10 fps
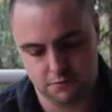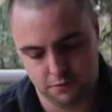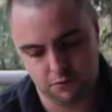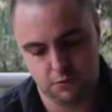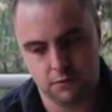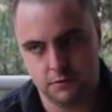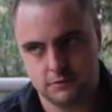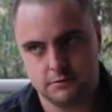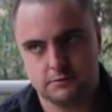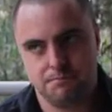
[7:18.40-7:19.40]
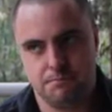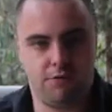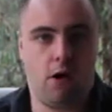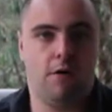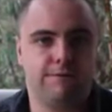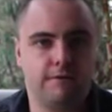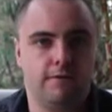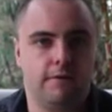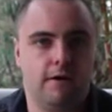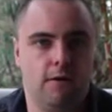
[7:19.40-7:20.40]
do soft
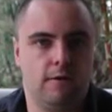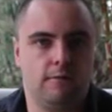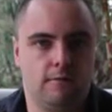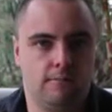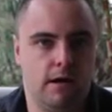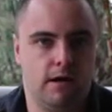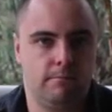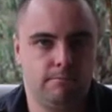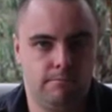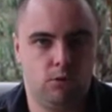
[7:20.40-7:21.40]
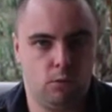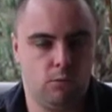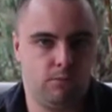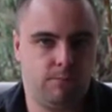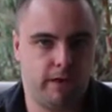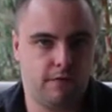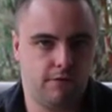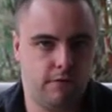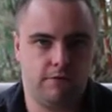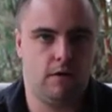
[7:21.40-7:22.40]
on my tools because
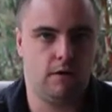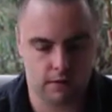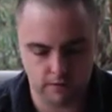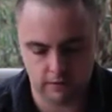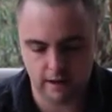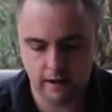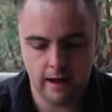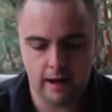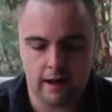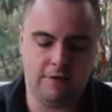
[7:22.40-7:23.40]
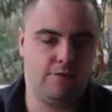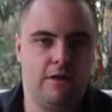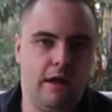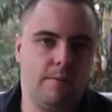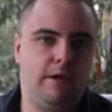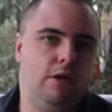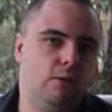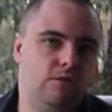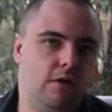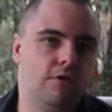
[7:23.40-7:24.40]
there's nothing. It's there to be
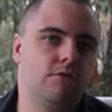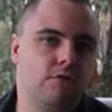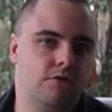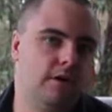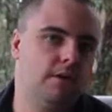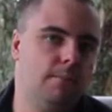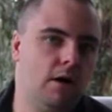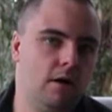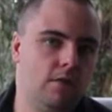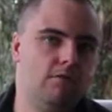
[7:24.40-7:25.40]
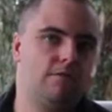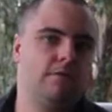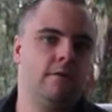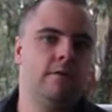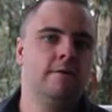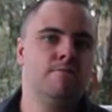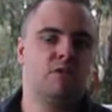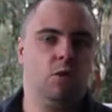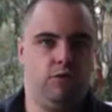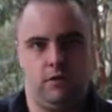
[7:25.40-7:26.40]
used. It doesn't just sit in the box
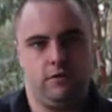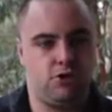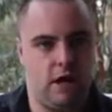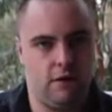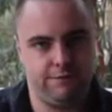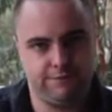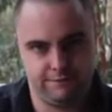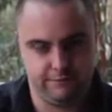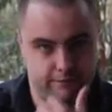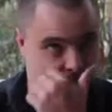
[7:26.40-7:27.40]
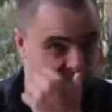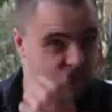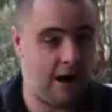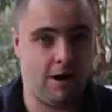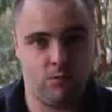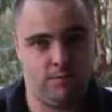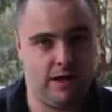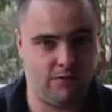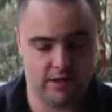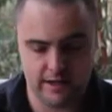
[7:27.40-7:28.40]
or sit on the shelf. It's carried with me
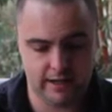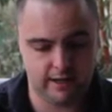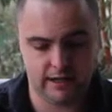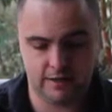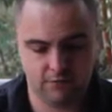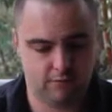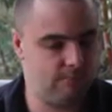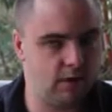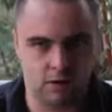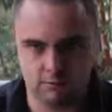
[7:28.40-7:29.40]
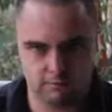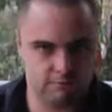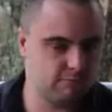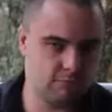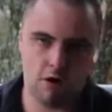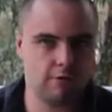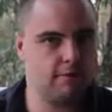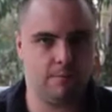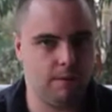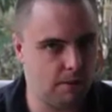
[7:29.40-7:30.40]
every day. It gets, you know, rocked
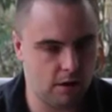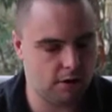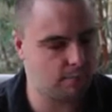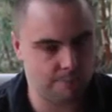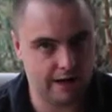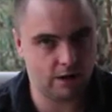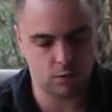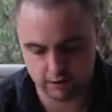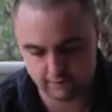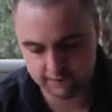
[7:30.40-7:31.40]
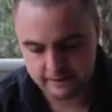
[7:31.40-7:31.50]
around in my pocket or my bag or whatever.